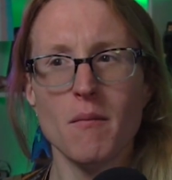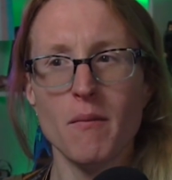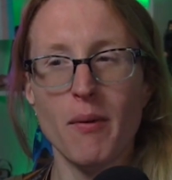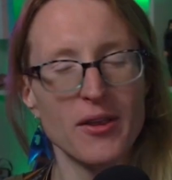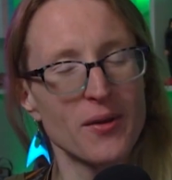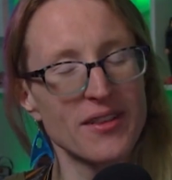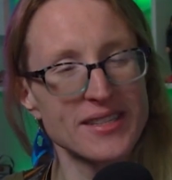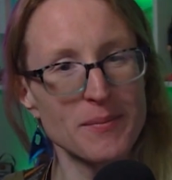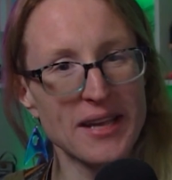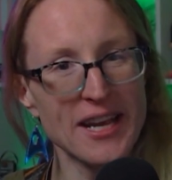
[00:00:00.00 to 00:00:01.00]
But you get
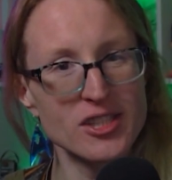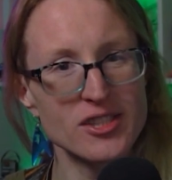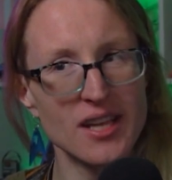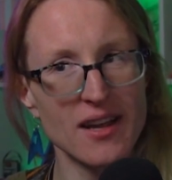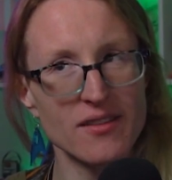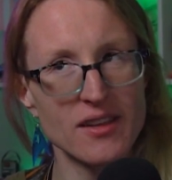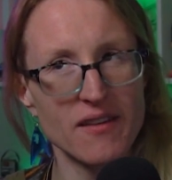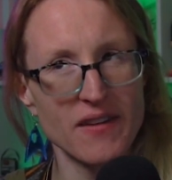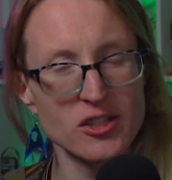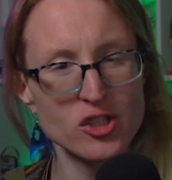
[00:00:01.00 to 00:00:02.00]
this implication that the
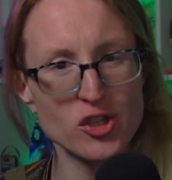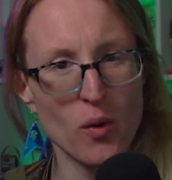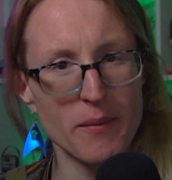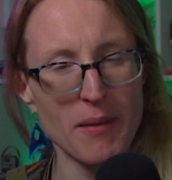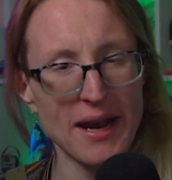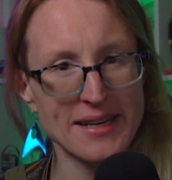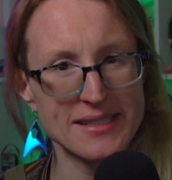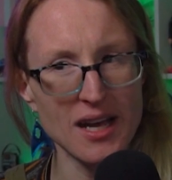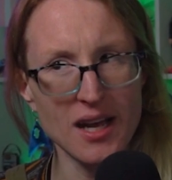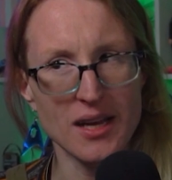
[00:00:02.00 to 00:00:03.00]
Avengers going back in
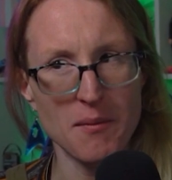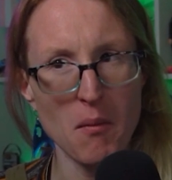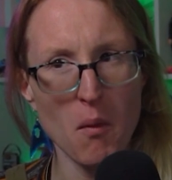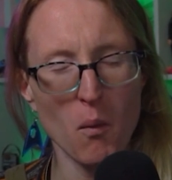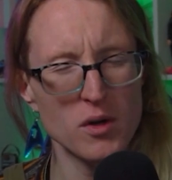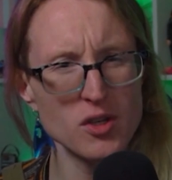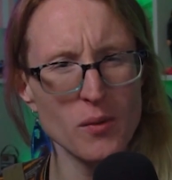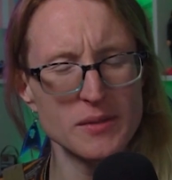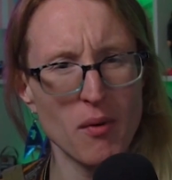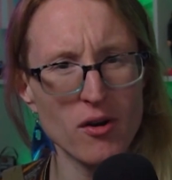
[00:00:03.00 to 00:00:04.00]
time was
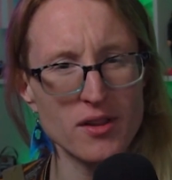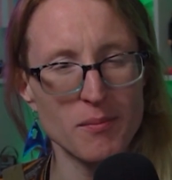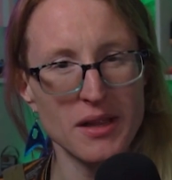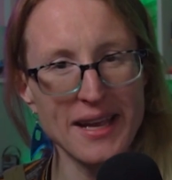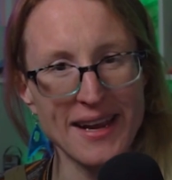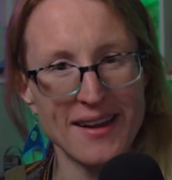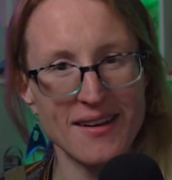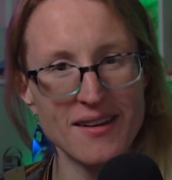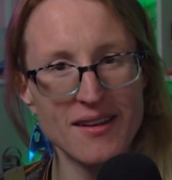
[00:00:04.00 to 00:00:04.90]
always part of the plan.